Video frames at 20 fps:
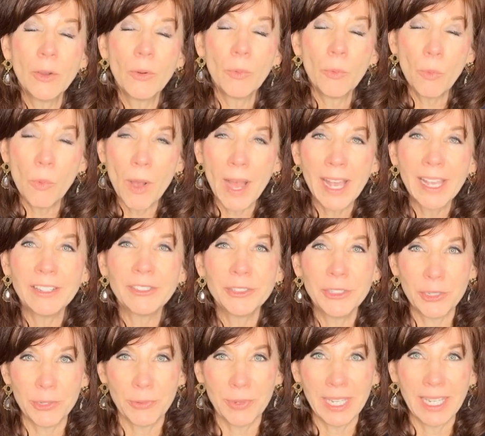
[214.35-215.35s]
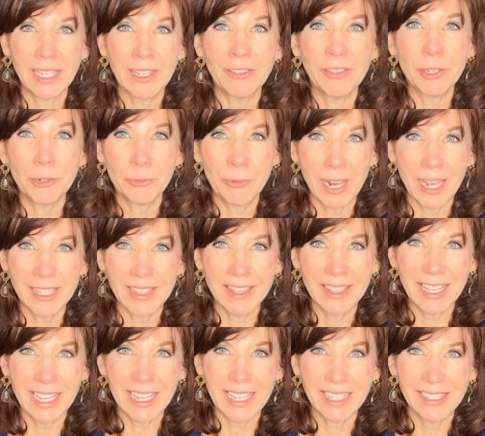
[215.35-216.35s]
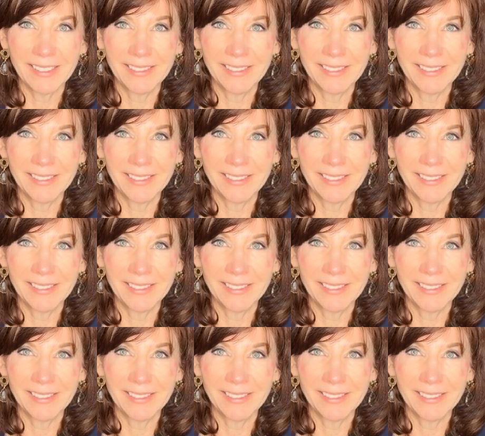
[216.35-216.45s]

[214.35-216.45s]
while doing the right thing.